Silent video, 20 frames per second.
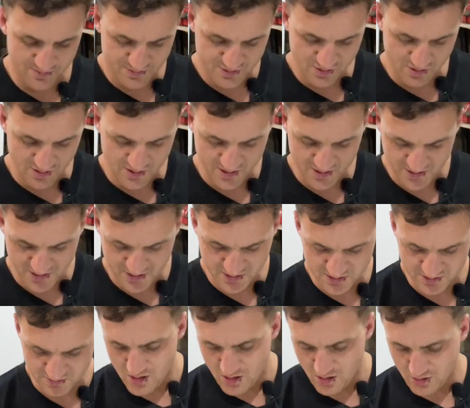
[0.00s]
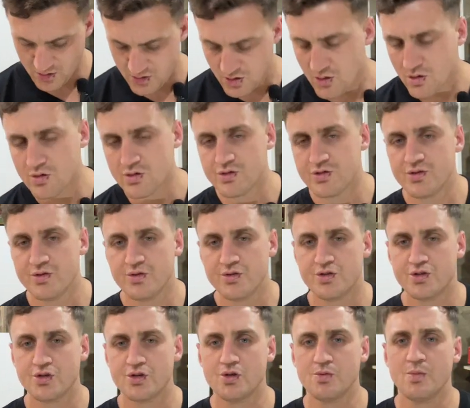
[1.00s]
side of things, a lot on
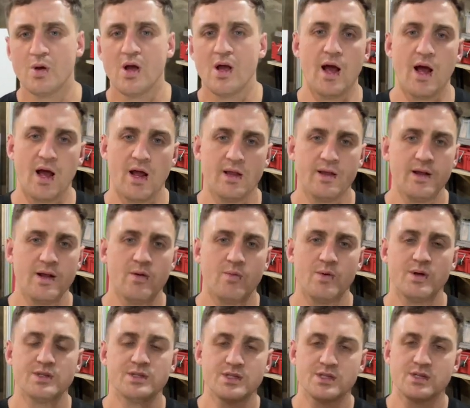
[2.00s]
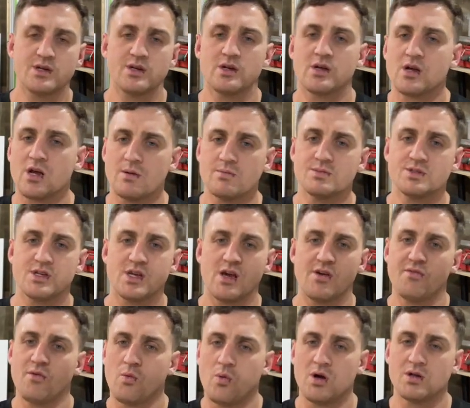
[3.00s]
YouTube. And yeah, we're just going to come
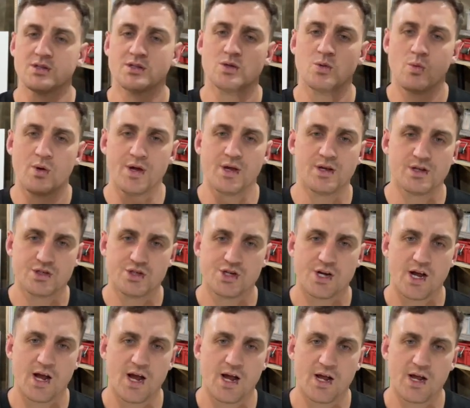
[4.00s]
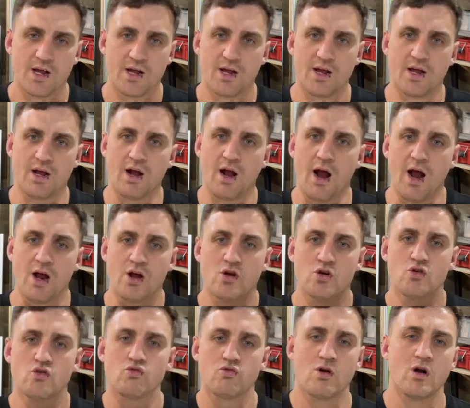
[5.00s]
together once a week, chat and
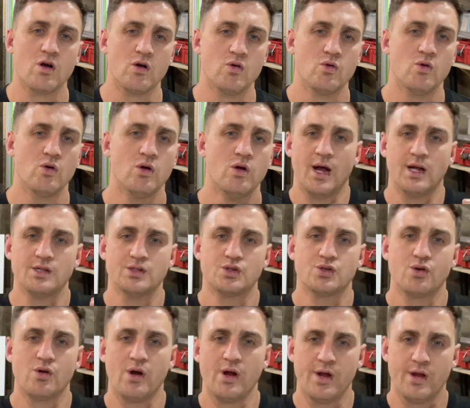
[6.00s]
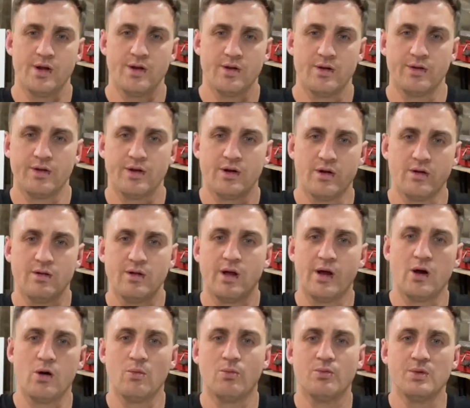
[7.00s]
grow and try and, you know,
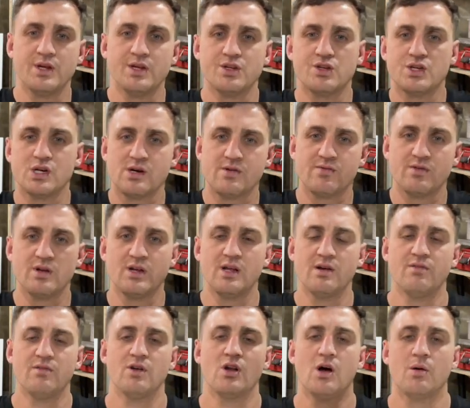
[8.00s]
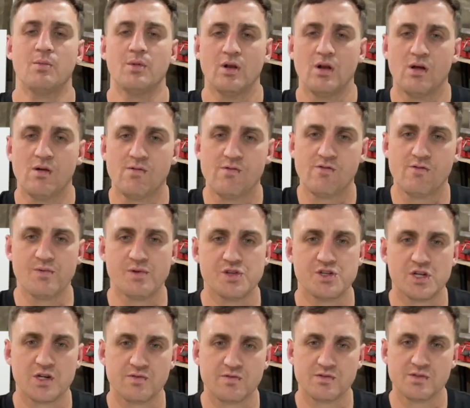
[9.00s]
help each other level up and learn from
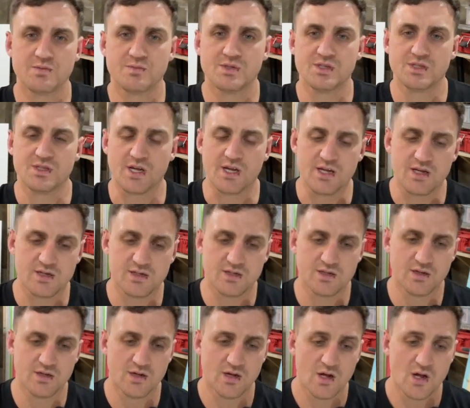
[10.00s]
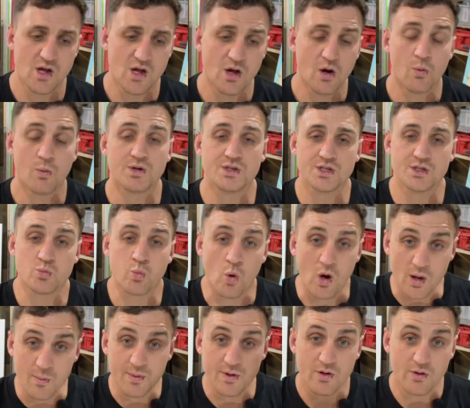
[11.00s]
each other's mistakes, which is
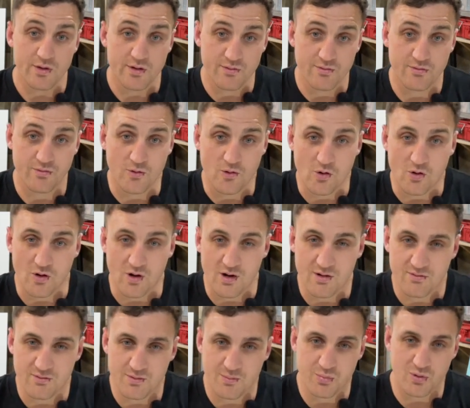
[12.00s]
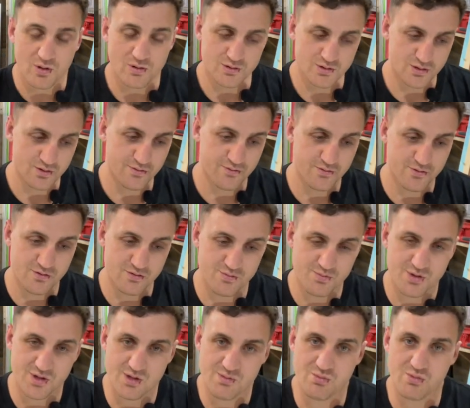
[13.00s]
what I've been looking for. I've approached a few
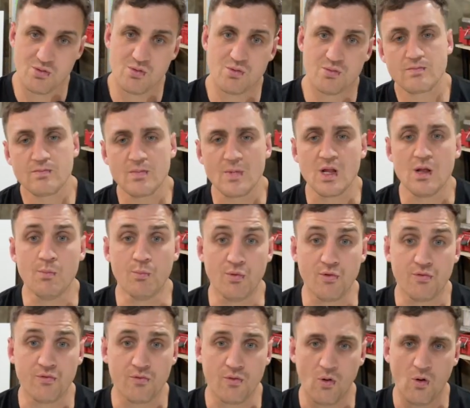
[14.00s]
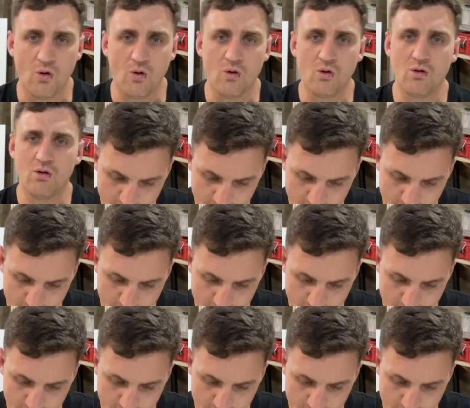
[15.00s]
people before